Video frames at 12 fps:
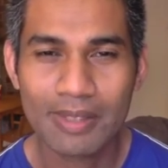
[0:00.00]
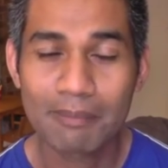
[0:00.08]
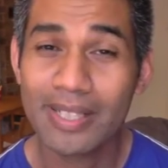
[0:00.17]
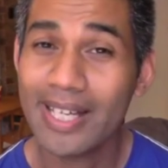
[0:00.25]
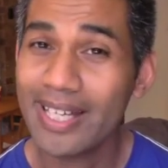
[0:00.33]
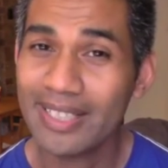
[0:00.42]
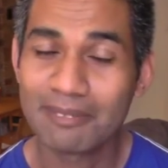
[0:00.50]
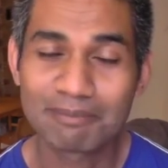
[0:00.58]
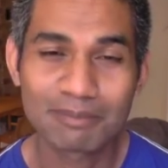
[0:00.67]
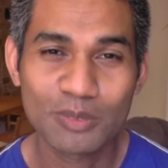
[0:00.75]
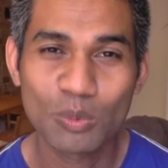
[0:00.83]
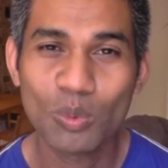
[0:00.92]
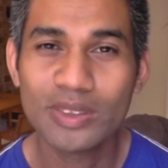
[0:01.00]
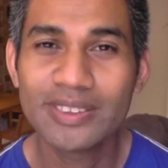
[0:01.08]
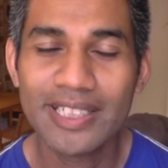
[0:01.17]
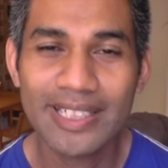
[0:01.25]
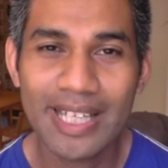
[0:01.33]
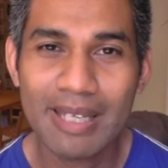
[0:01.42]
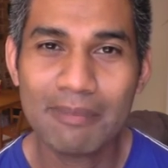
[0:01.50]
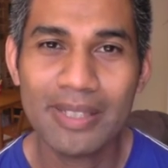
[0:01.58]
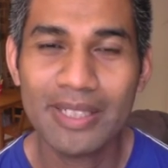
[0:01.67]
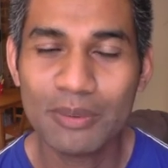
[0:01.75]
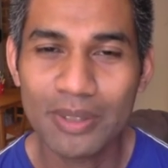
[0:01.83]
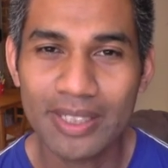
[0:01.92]
But hey, what's in a name
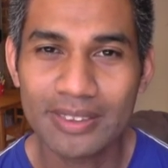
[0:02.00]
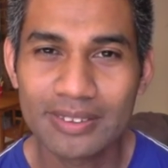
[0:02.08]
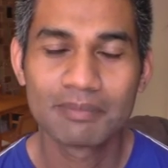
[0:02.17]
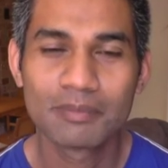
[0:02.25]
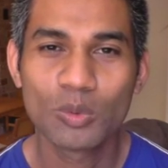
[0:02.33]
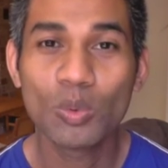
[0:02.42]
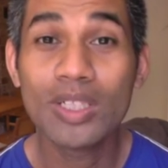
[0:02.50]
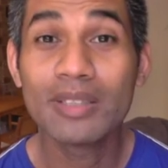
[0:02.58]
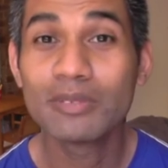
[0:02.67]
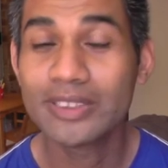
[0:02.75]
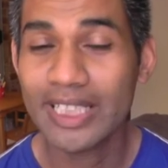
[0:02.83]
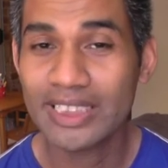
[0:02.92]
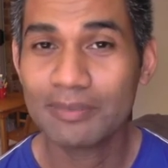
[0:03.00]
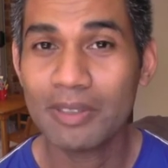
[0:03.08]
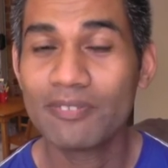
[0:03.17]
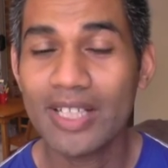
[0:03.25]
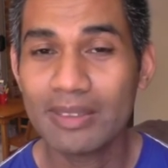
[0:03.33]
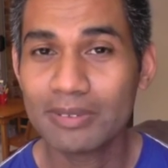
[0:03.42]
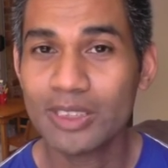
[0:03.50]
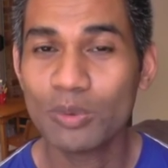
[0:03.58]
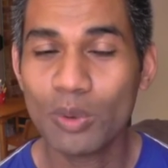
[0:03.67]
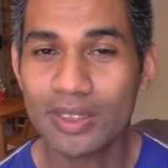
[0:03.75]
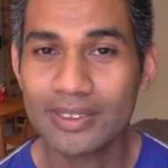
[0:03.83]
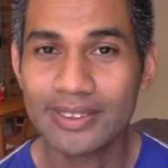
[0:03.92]
anyways? William Shakespeare famously
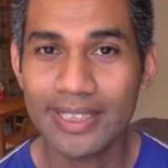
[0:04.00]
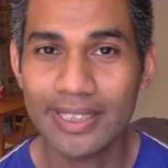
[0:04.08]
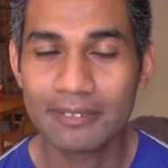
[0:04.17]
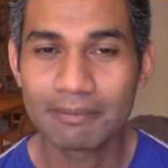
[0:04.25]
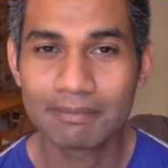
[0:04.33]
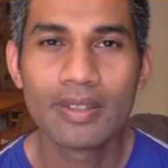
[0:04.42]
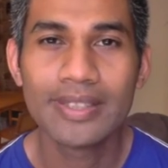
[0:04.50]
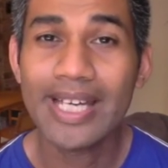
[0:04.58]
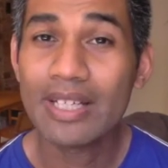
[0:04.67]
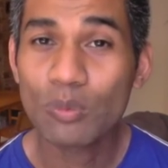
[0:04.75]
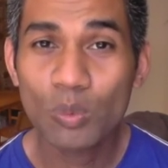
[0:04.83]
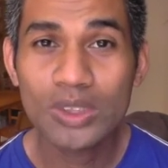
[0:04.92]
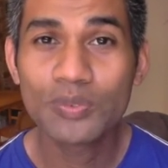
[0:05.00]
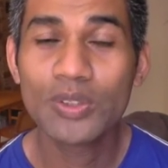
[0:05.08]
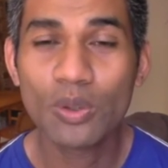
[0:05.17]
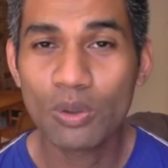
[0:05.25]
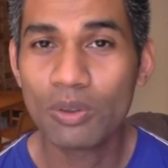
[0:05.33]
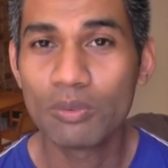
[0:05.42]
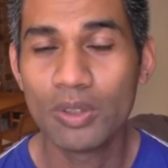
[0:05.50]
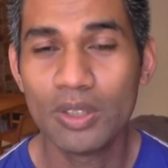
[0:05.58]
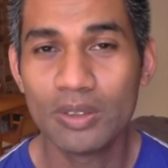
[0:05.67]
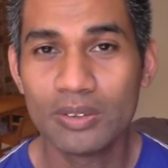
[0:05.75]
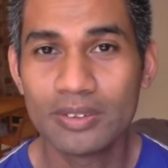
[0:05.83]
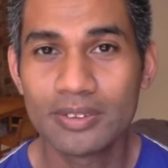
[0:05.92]
once said, that which we call
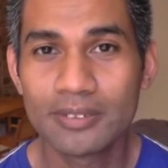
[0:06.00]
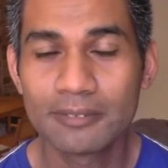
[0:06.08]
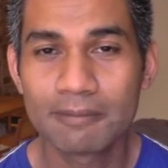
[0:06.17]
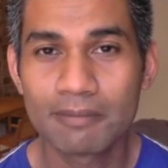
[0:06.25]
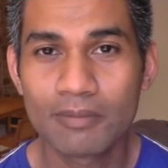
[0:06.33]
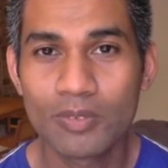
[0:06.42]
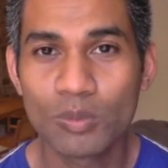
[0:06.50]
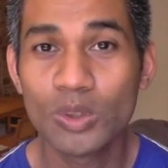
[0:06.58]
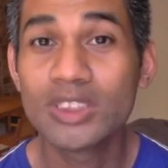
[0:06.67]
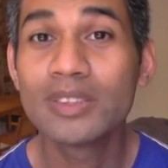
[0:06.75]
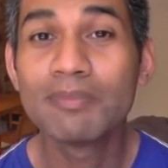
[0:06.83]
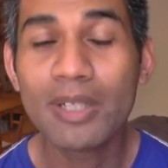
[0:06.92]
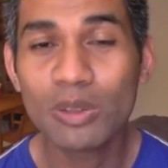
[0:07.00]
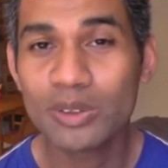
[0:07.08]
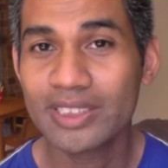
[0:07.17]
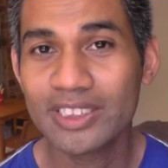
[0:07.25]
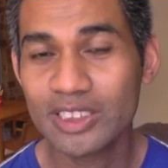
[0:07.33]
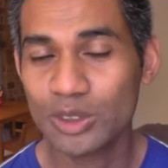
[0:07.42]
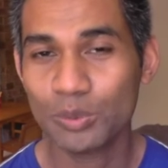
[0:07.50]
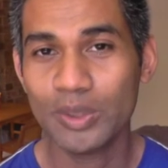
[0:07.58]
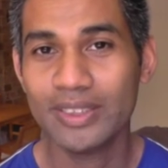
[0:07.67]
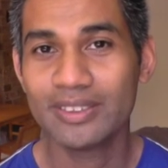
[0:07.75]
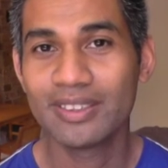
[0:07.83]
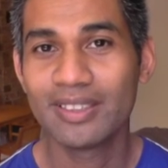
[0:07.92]
rose would smell just as
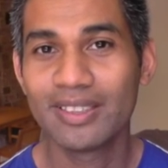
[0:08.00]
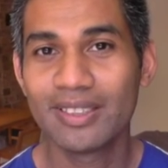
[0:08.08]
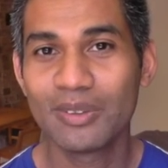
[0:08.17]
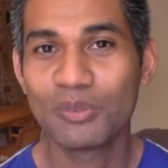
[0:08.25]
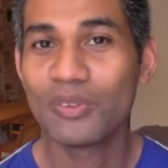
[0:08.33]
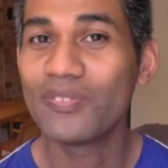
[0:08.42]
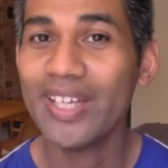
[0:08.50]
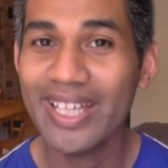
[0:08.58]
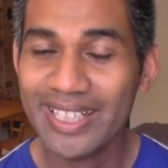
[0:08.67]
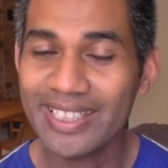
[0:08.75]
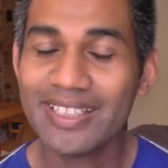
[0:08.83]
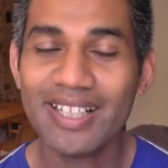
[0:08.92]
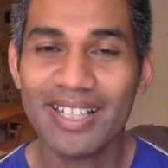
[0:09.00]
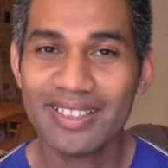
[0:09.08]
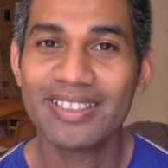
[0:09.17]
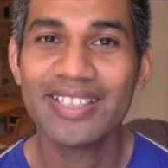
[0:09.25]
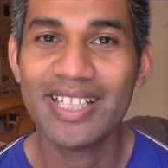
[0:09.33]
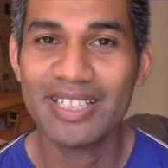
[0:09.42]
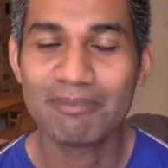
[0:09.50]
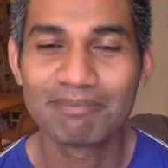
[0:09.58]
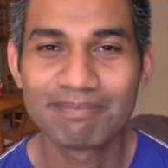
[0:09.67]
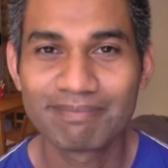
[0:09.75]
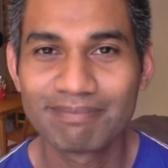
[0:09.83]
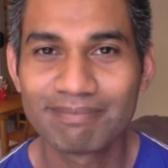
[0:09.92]
sweet with any other name.
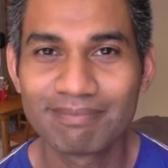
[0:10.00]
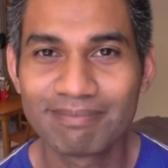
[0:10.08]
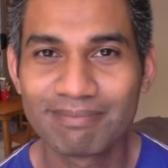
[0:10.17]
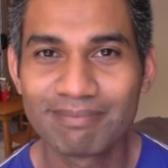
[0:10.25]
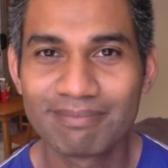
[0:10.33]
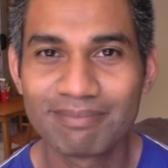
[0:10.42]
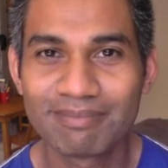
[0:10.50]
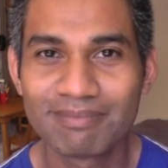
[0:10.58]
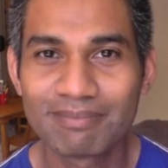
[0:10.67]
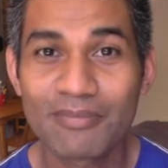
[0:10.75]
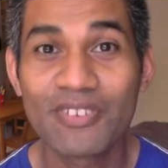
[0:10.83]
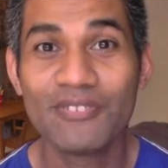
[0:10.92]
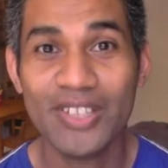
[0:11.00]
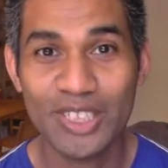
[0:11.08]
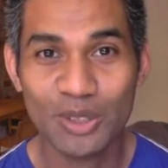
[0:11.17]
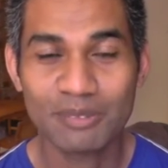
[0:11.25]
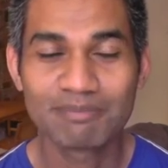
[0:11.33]
Thank you.